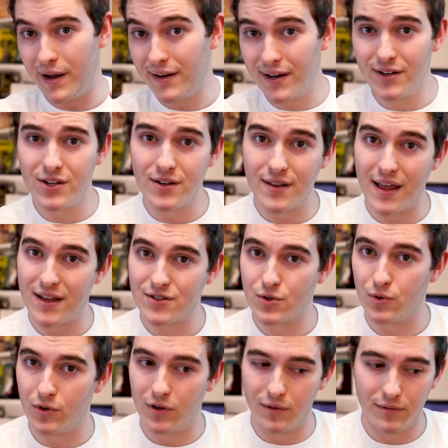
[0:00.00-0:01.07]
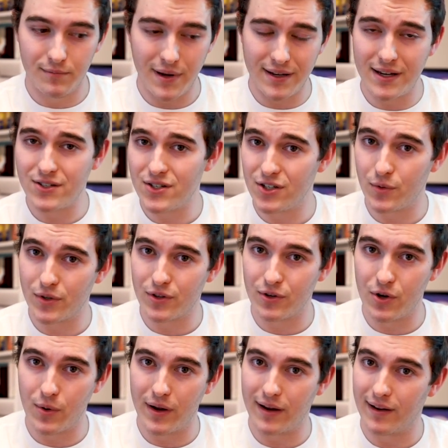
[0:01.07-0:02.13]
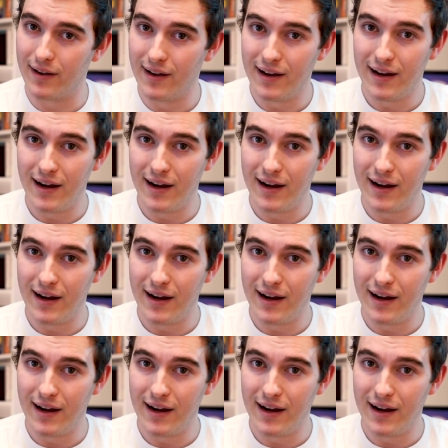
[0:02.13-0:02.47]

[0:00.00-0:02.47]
pay attention to that school, pay attention to what they're doing.